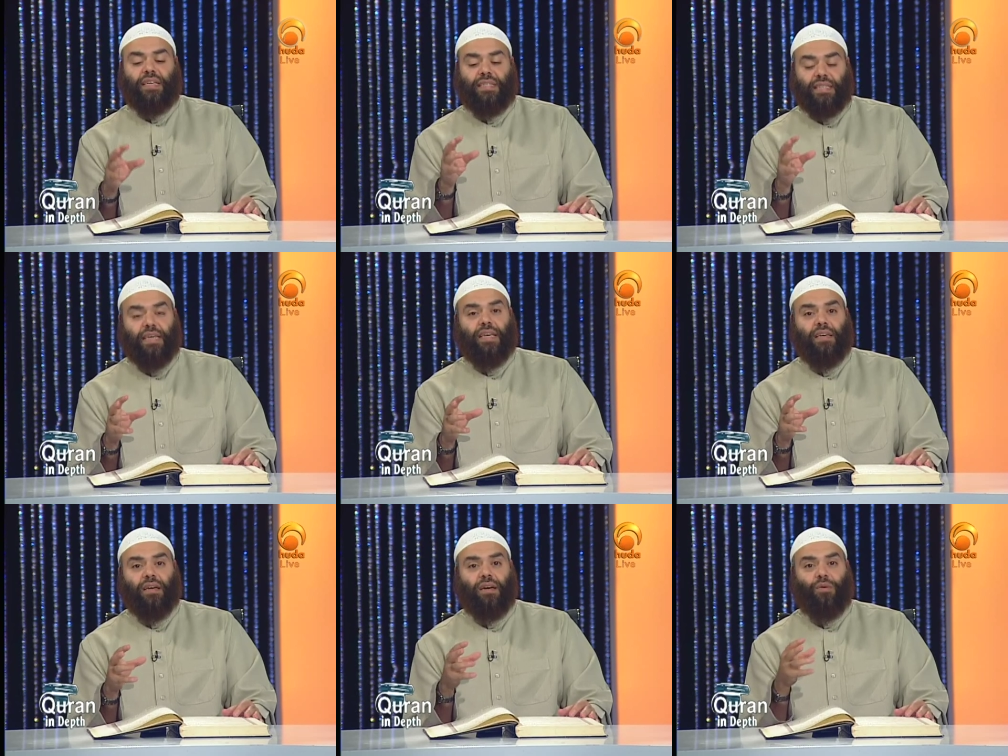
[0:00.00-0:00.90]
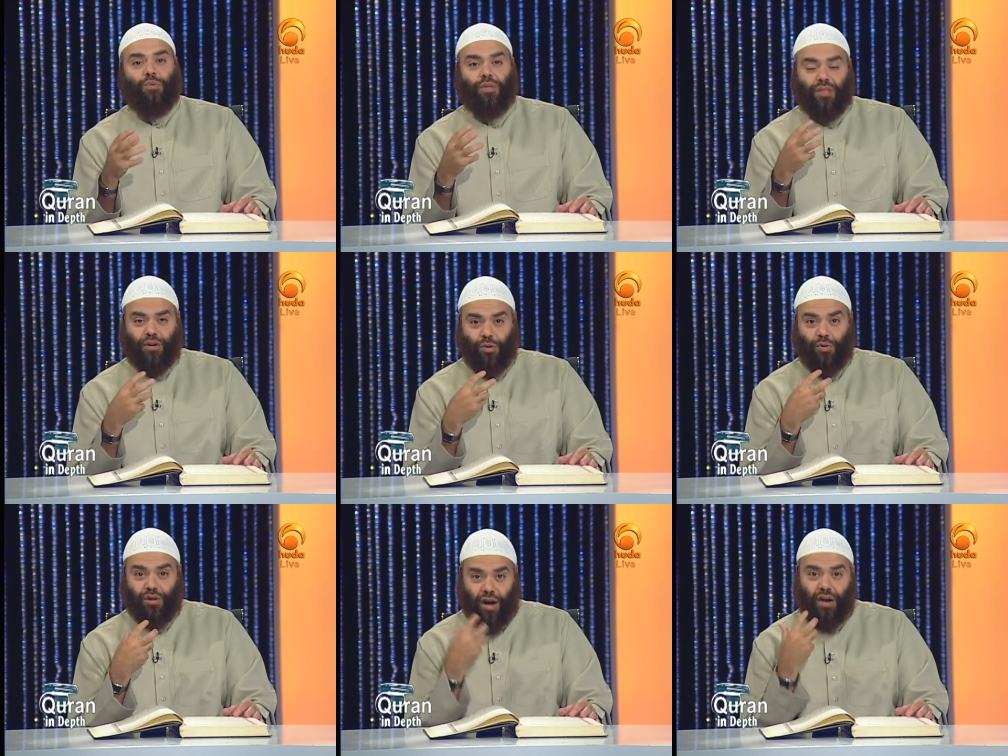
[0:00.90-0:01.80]
they see with their
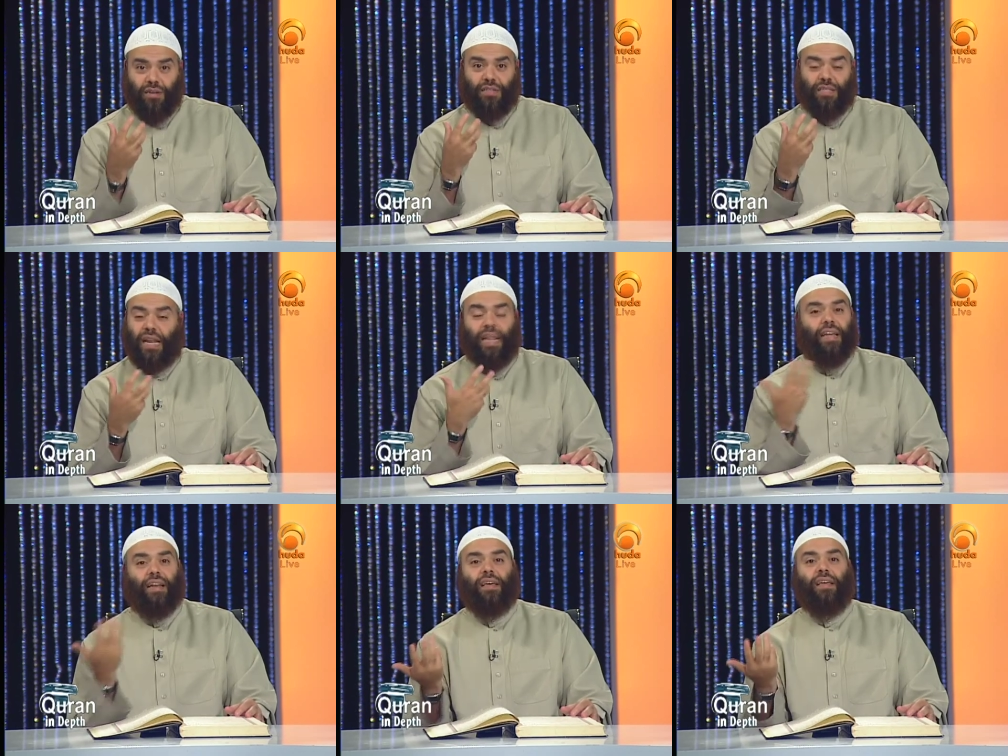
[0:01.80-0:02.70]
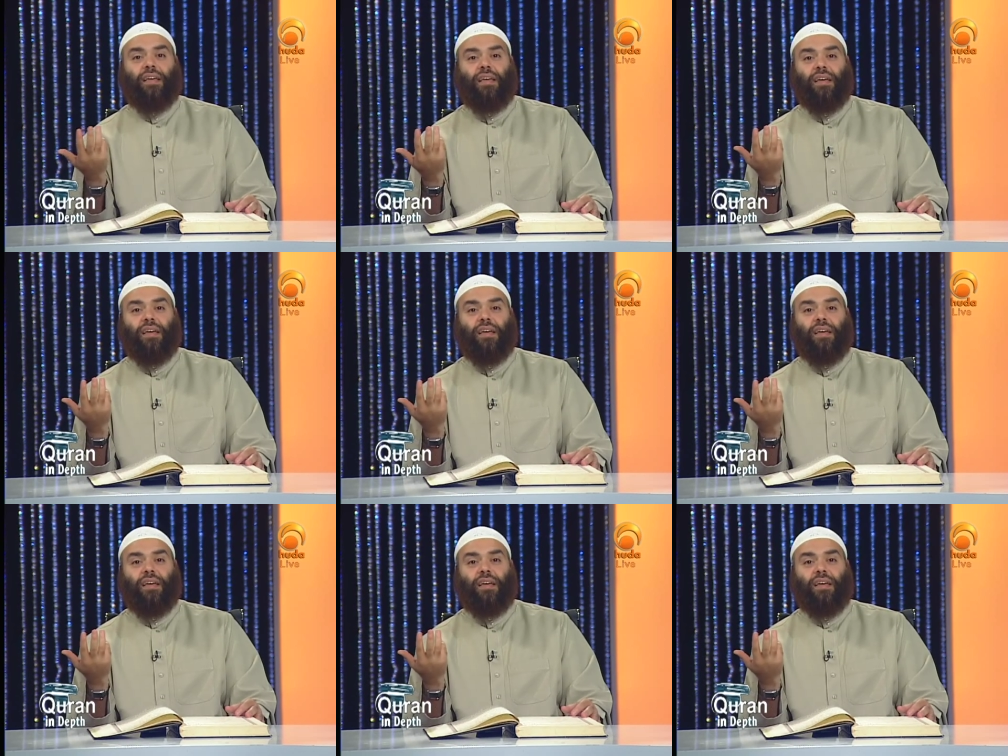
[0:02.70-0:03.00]
own hearts clearly